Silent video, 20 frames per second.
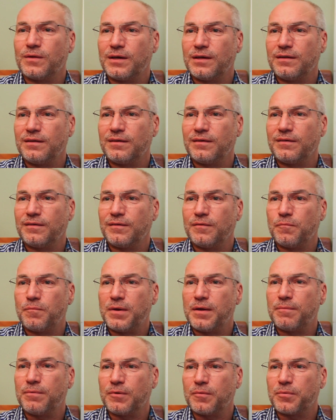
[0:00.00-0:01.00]
that
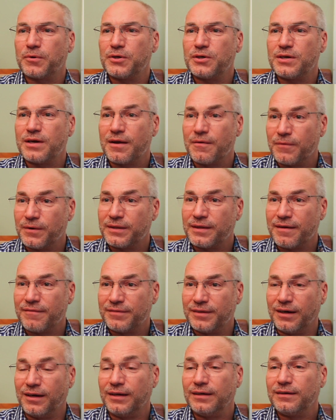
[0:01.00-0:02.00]
people appreciate what
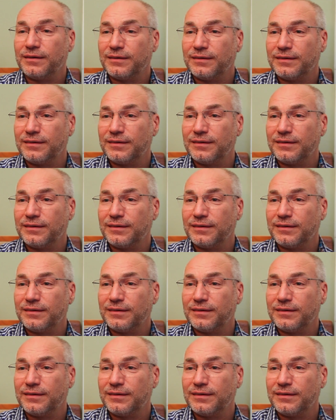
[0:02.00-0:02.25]
they've done.